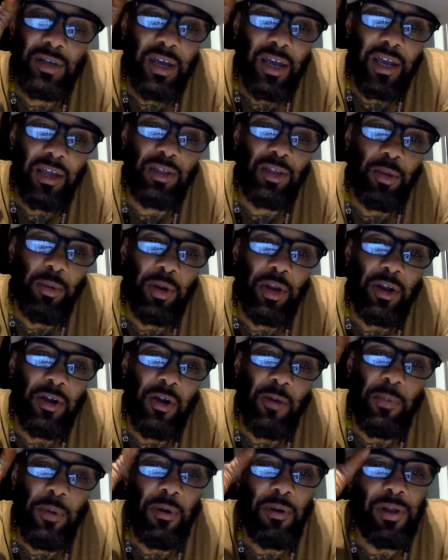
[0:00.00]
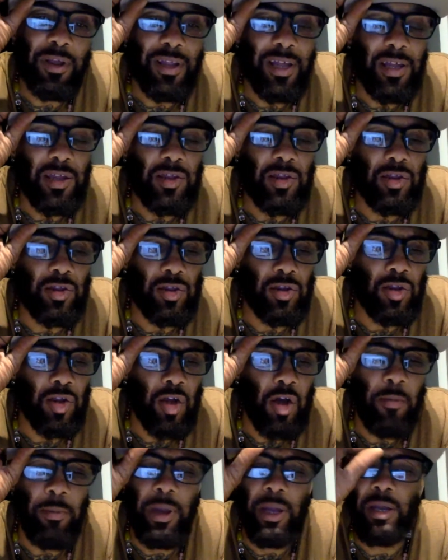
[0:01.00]
in Dominican Republic. There's
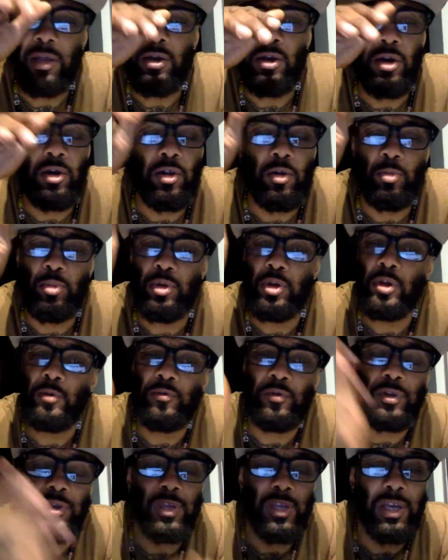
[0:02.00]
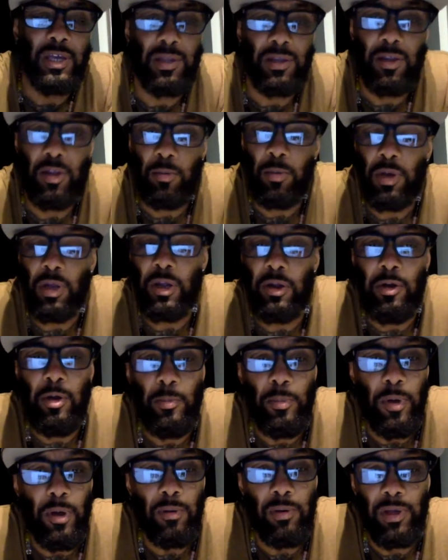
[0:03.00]
so many other beautiful things in Dominican
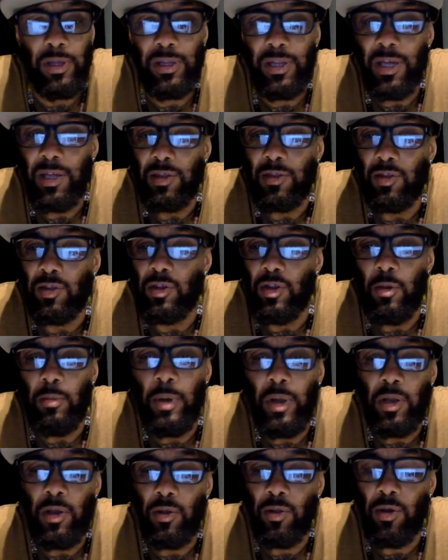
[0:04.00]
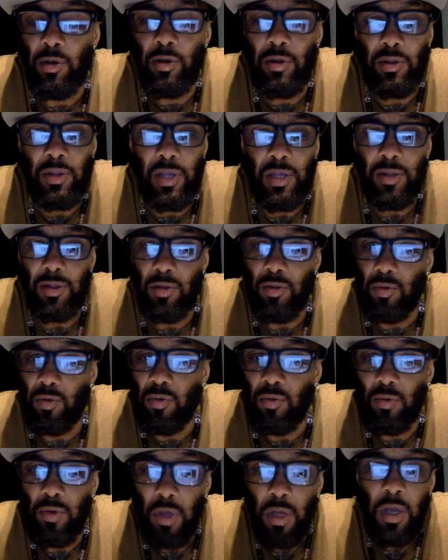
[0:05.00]
Republic. There's so many other good things to
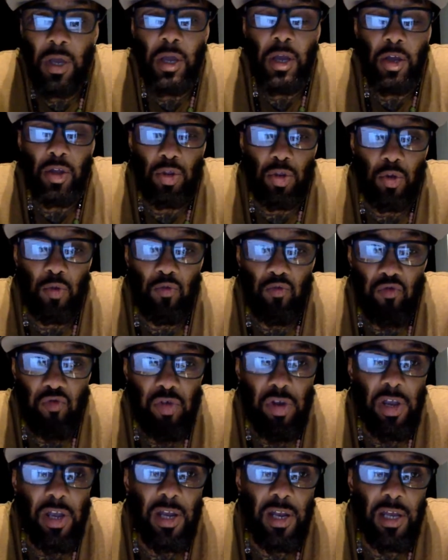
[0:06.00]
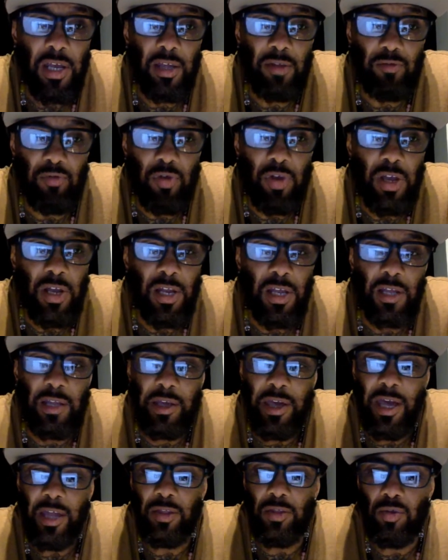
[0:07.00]
really
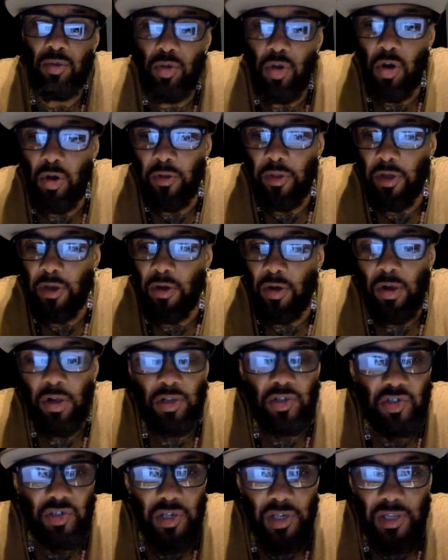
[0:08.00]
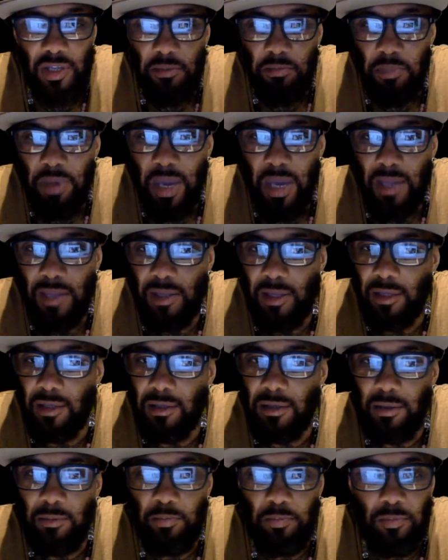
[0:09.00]
get to know. The culture is amazing.